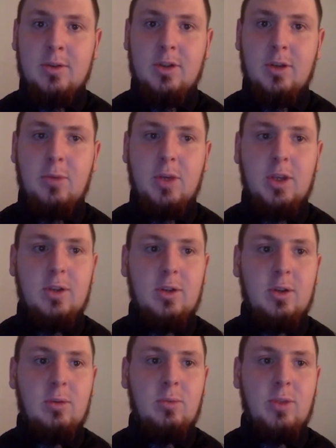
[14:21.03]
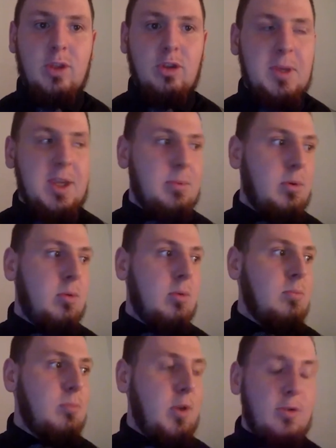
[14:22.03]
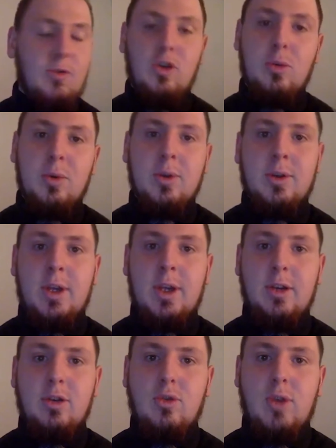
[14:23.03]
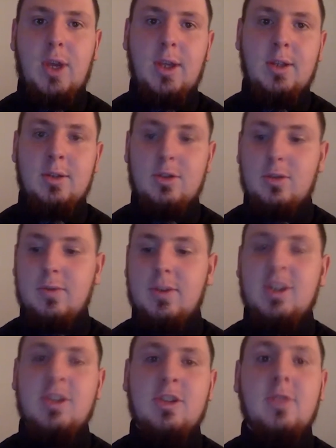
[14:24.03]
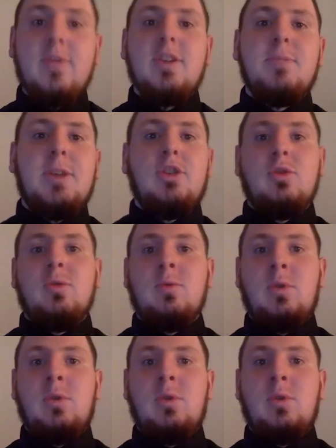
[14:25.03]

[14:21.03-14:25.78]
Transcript: So I'm looking to, with those people, move forward and create something special.